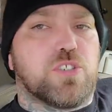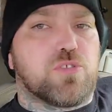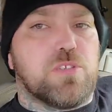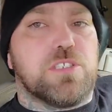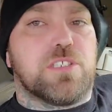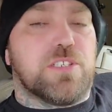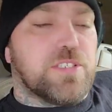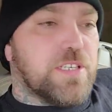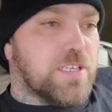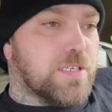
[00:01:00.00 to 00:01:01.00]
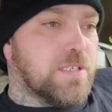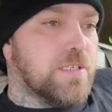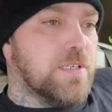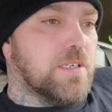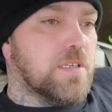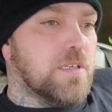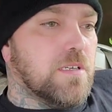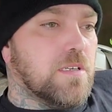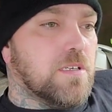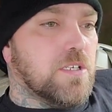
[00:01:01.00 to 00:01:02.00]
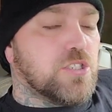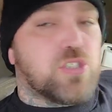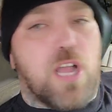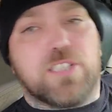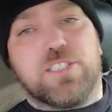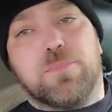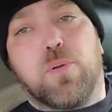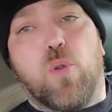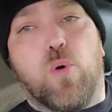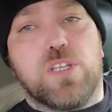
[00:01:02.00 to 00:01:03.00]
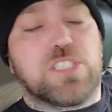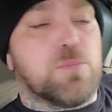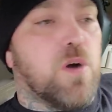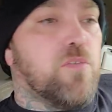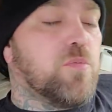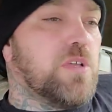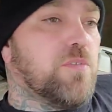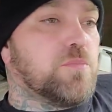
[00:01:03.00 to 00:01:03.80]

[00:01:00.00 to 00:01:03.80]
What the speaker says: streets here and there. Tried to employ some of them, give them